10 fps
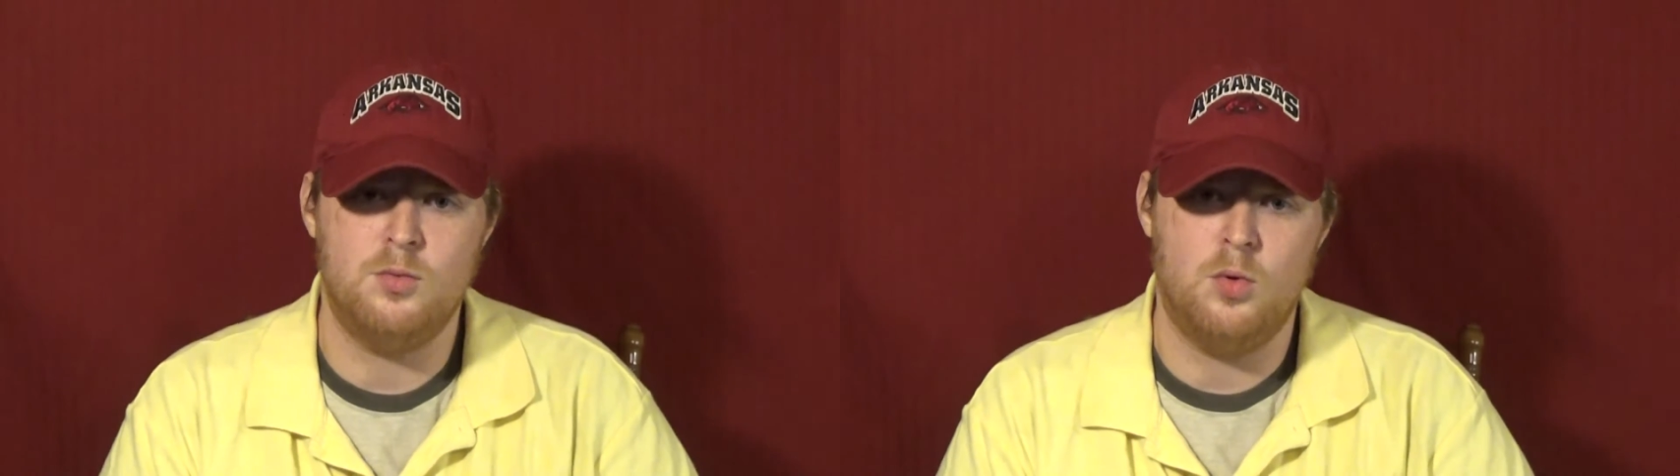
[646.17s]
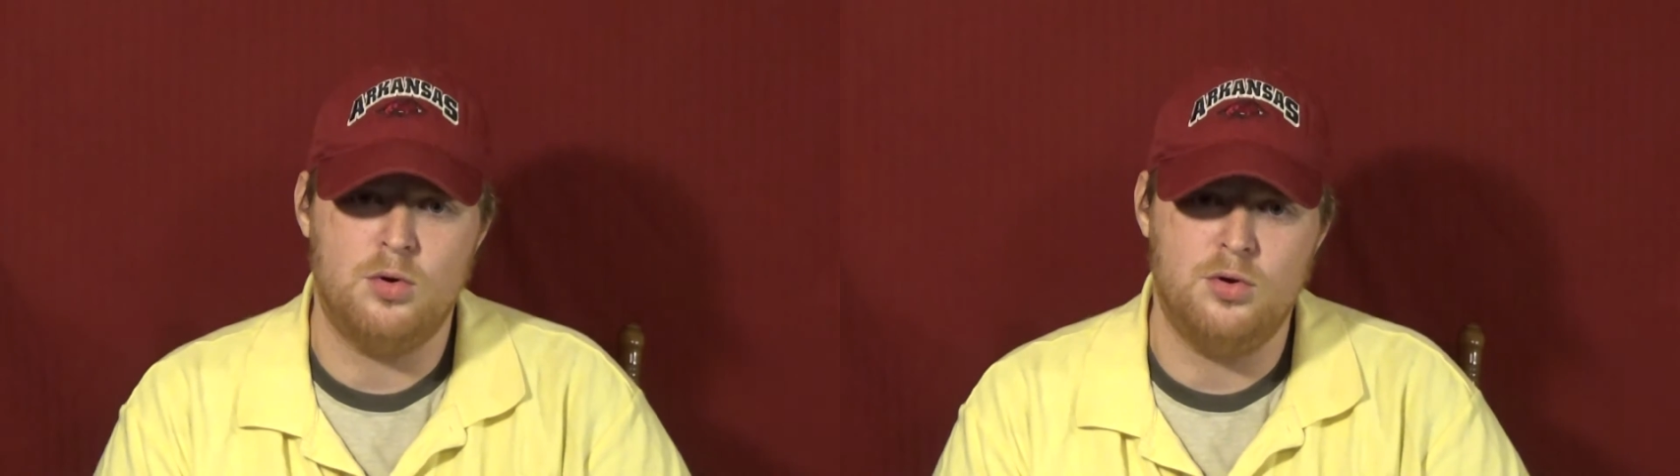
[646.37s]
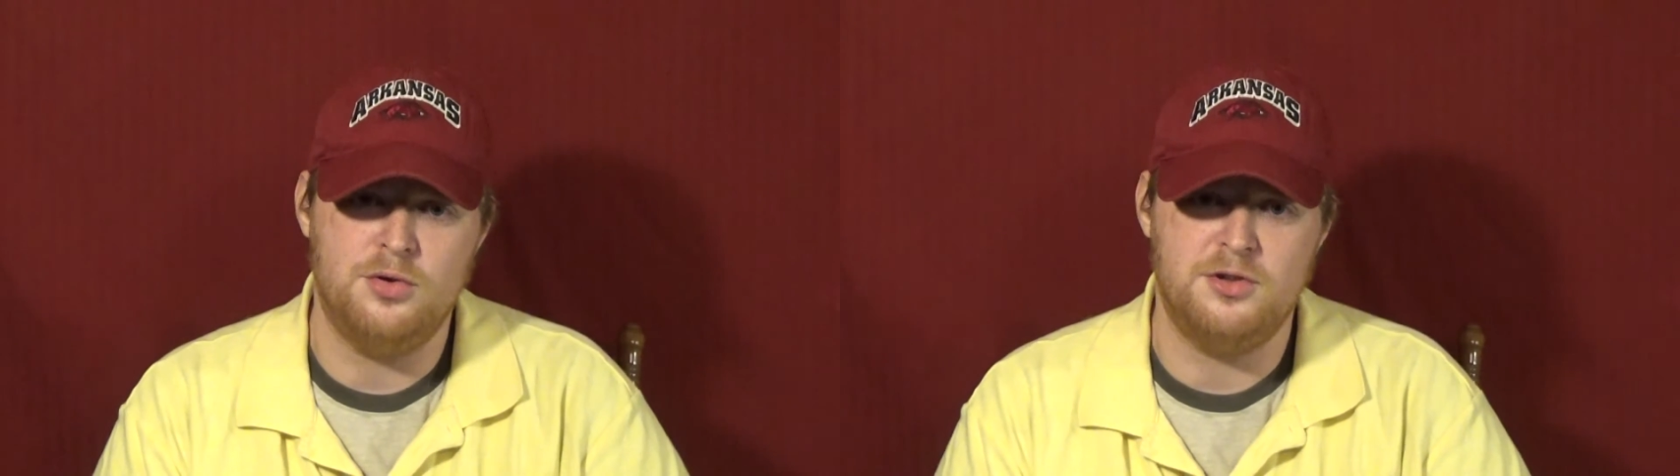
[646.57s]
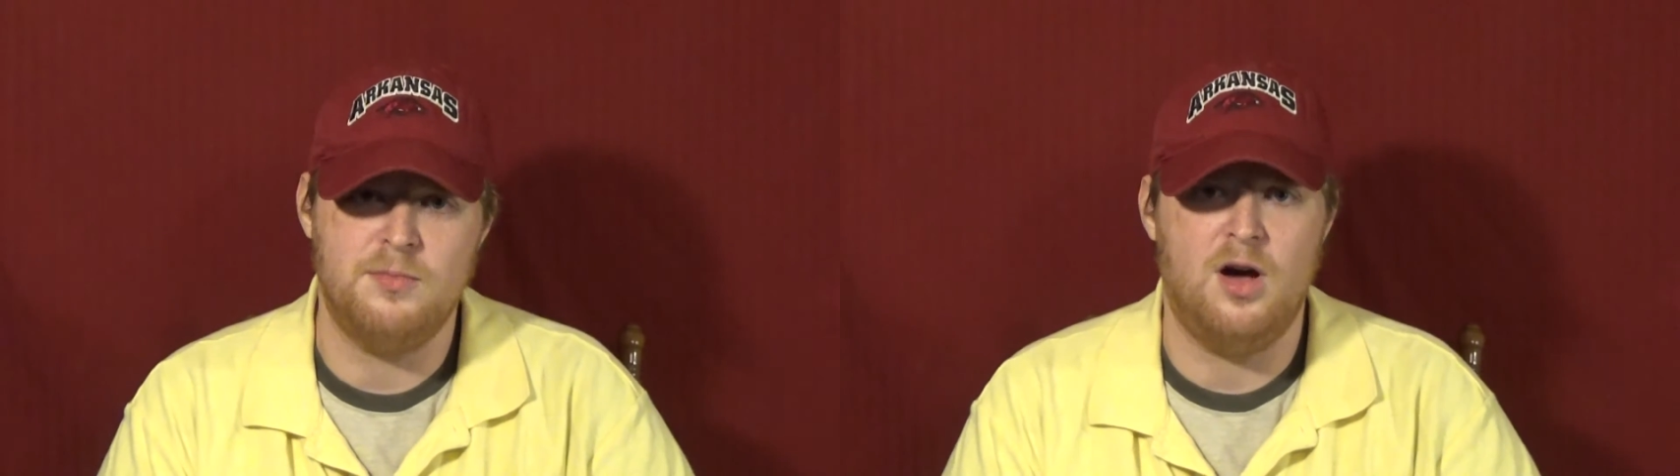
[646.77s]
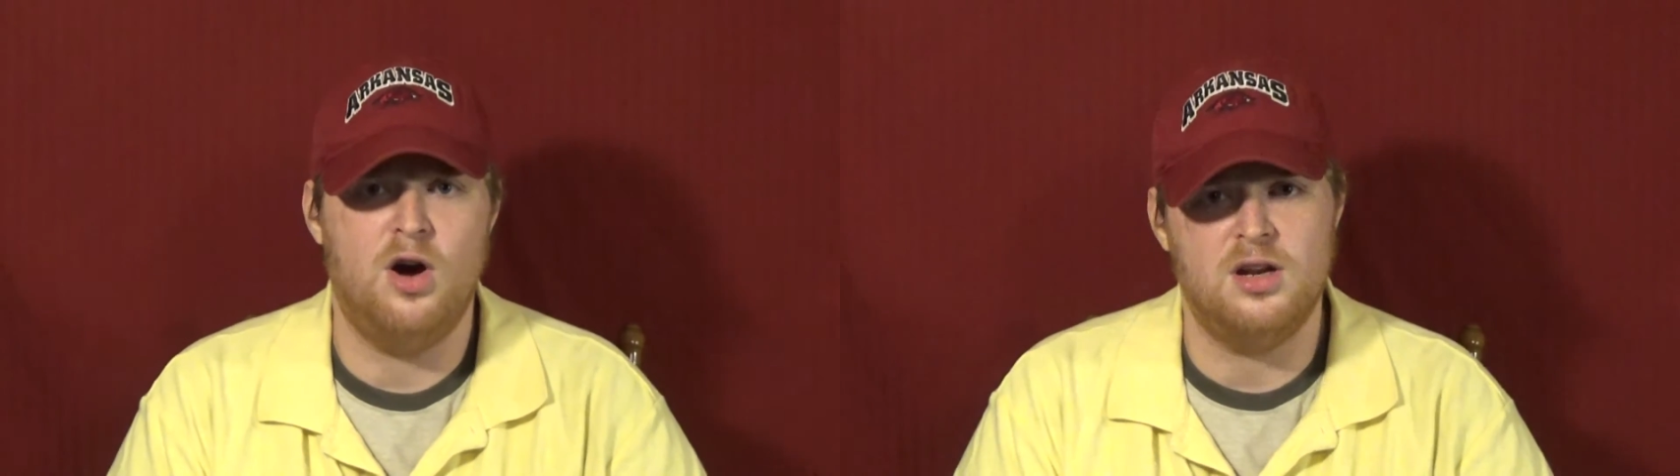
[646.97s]
World as
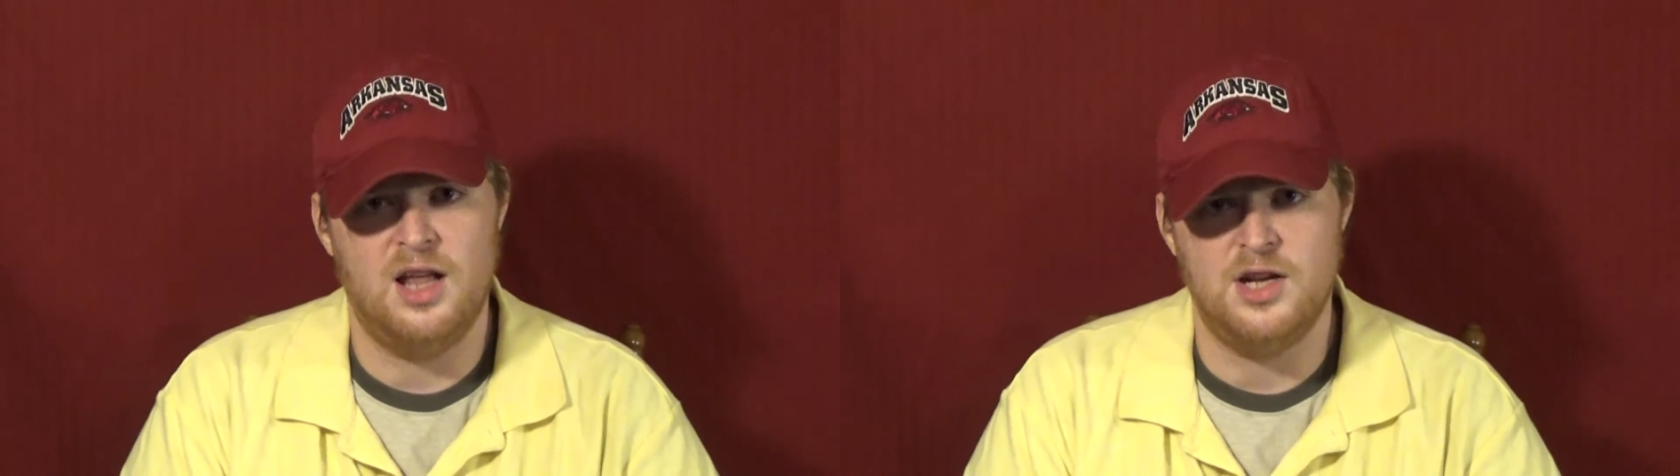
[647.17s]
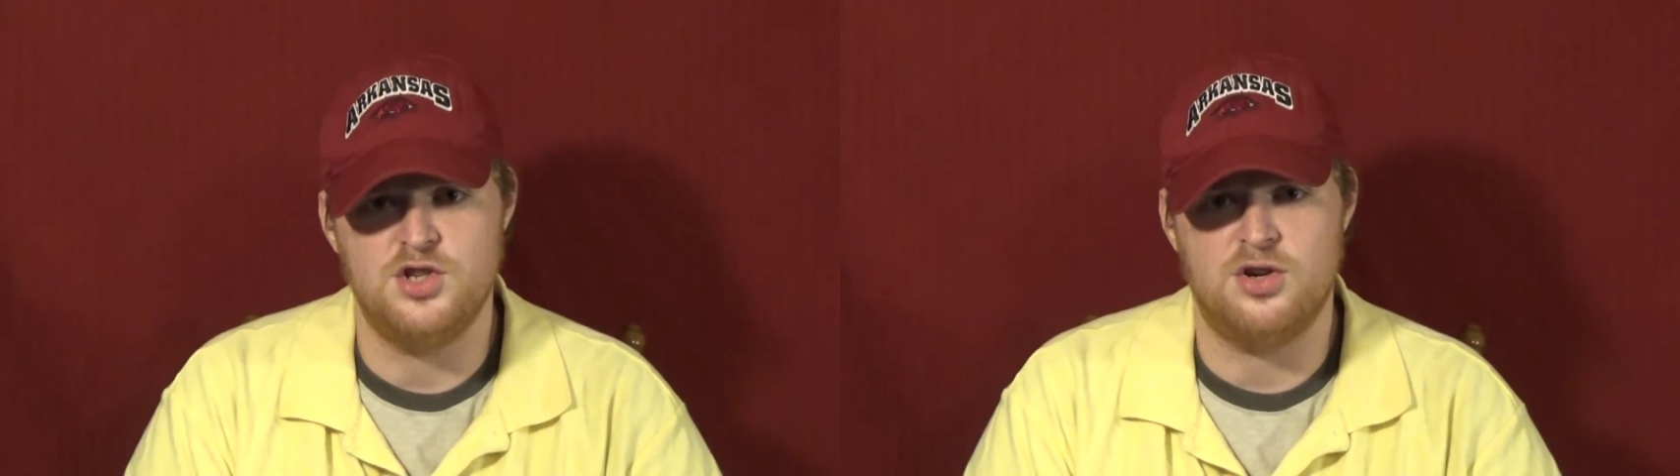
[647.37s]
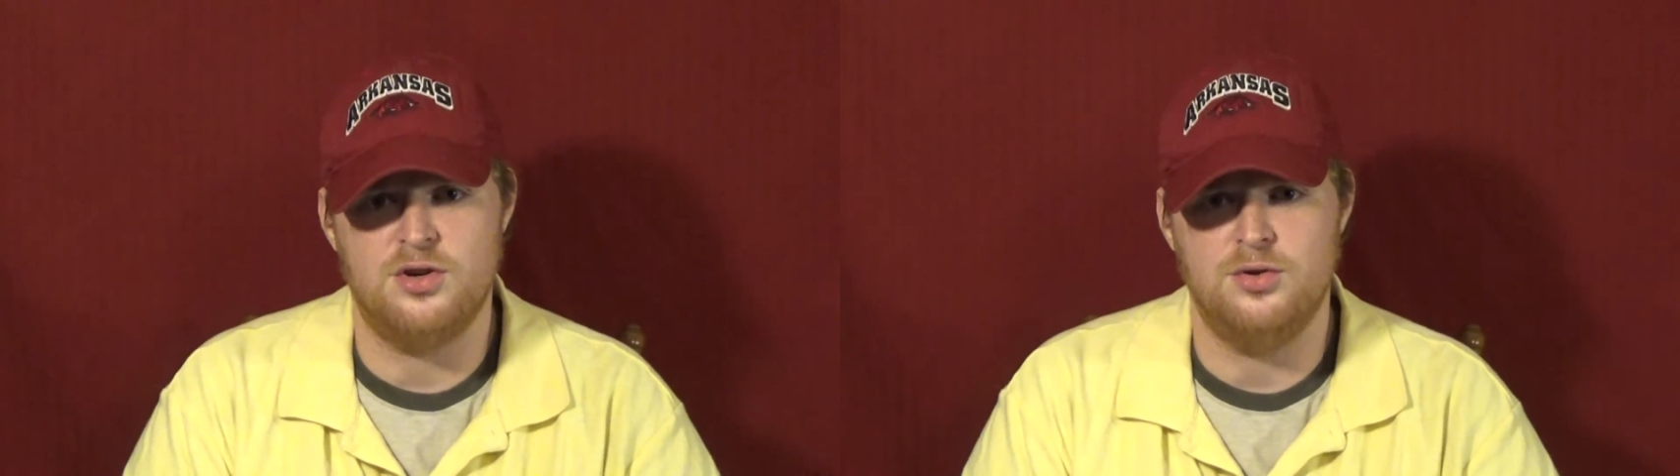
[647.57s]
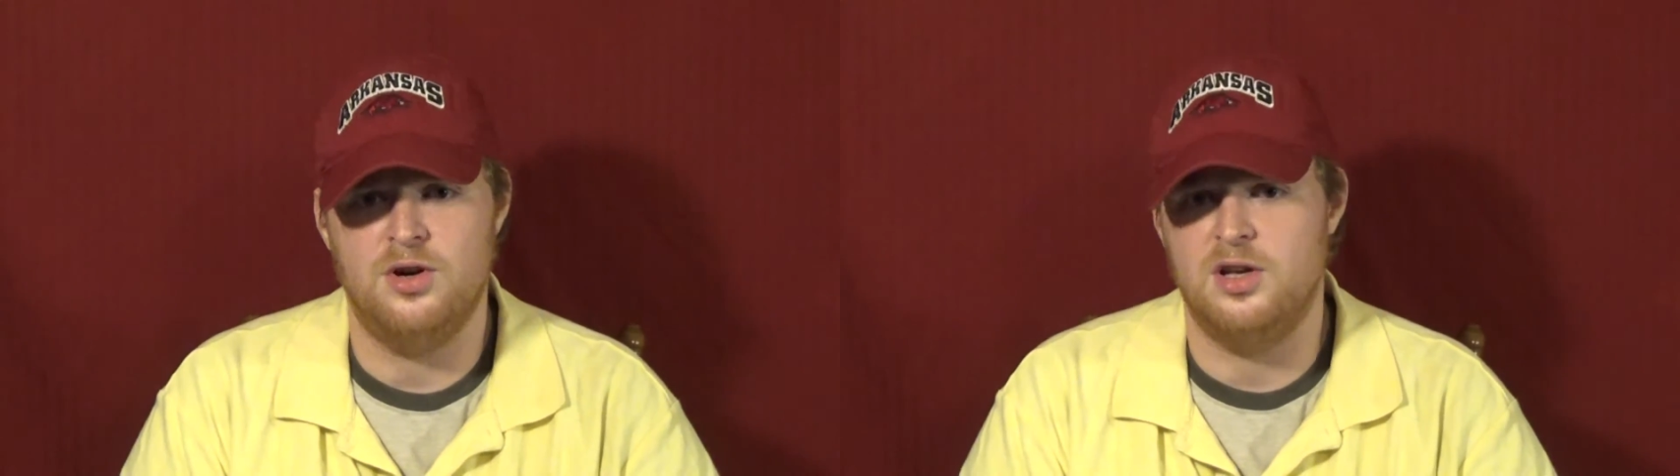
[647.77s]
my online journal,